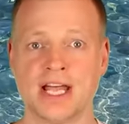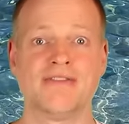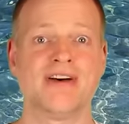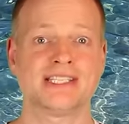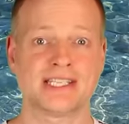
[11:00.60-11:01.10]

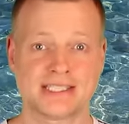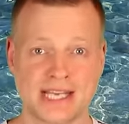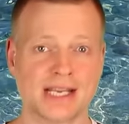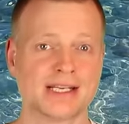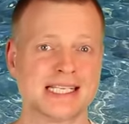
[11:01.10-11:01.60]
There's a
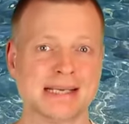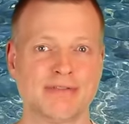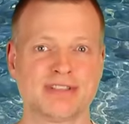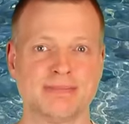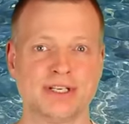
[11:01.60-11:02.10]
second type
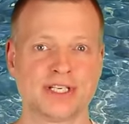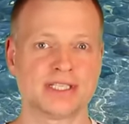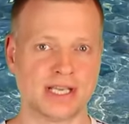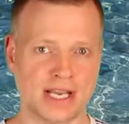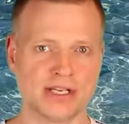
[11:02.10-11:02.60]
of
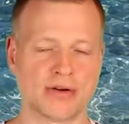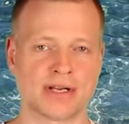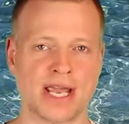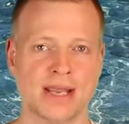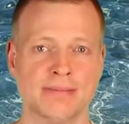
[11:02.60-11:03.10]
species in your
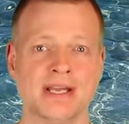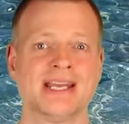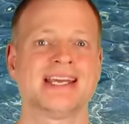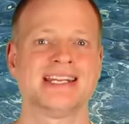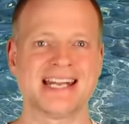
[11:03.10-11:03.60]
game.
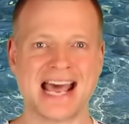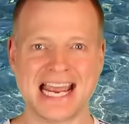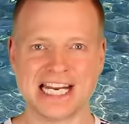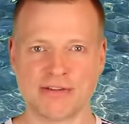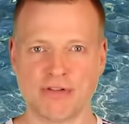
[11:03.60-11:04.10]

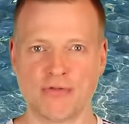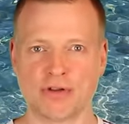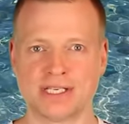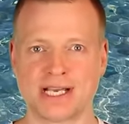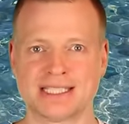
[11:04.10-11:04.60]
Nine of the
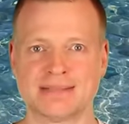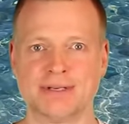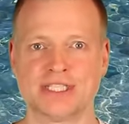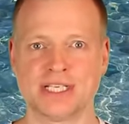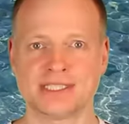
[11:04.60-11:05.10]
thirty-nine
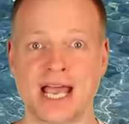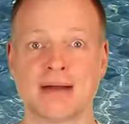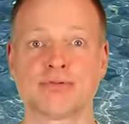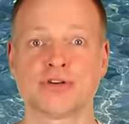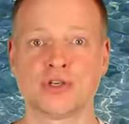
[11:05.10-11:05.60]
species
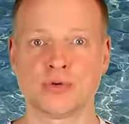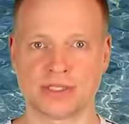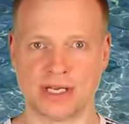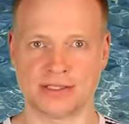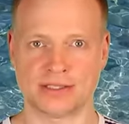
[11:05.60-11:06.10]
are
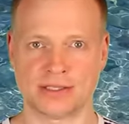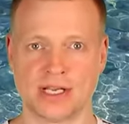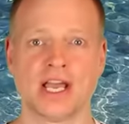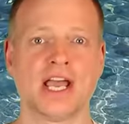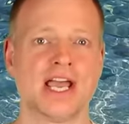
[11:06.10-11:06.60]
producers.
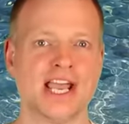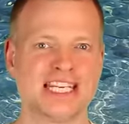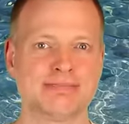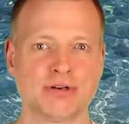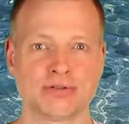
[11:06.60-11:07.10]

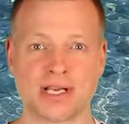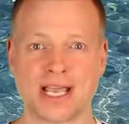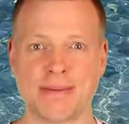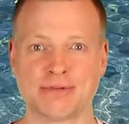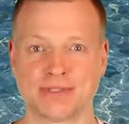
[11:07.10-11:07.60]
Each producer
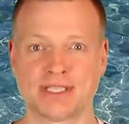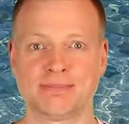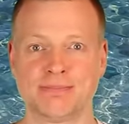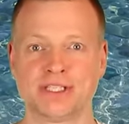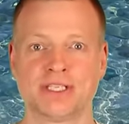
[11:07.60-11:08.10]
comes with a
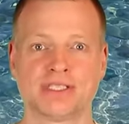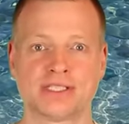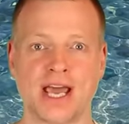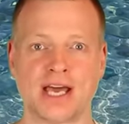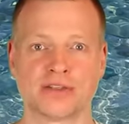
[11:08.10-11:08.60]
species
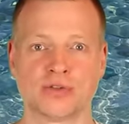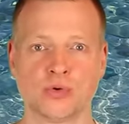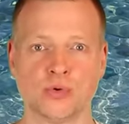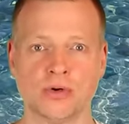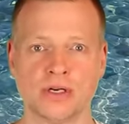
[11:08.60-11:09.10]
card
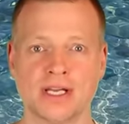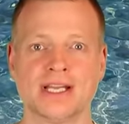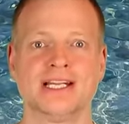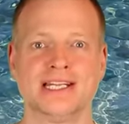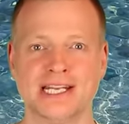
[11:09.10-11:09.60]
too.
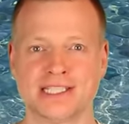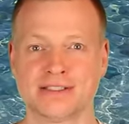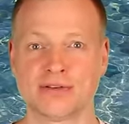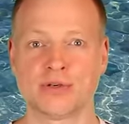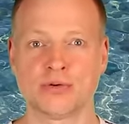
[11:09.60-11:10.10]
Let us
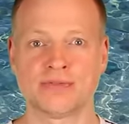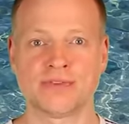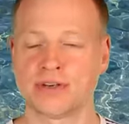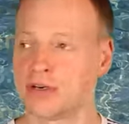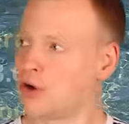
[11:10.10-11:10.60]
introduce
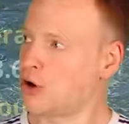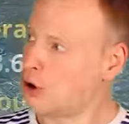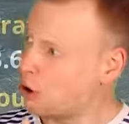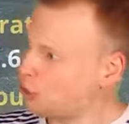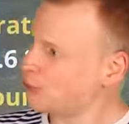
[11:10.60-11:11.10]
the
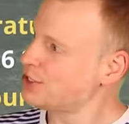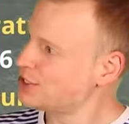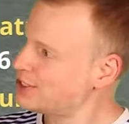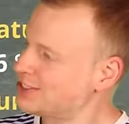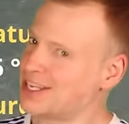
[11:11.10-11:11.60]

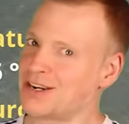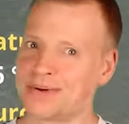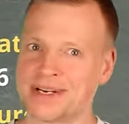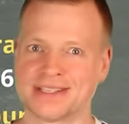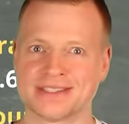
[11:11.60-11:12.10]
orange
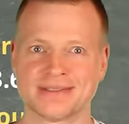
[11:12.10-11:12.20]
seaweed.